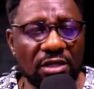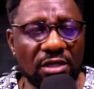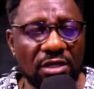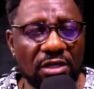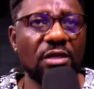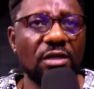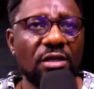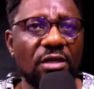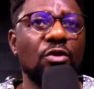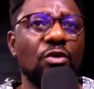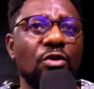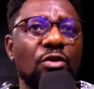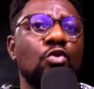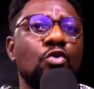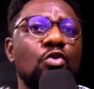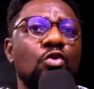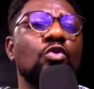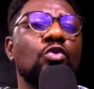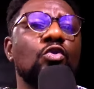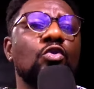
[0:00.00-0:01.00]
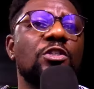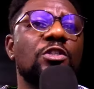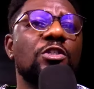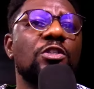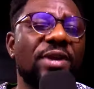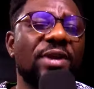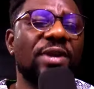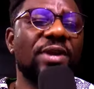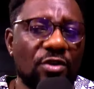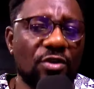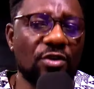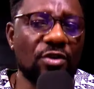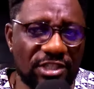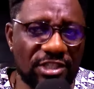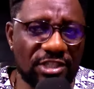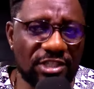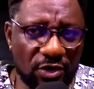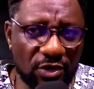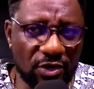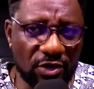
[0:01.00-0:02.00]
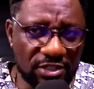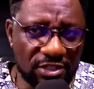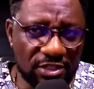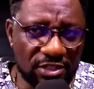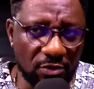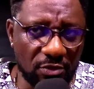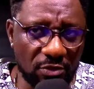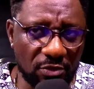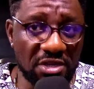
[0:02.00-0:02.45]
Don't spread your insecurities on me.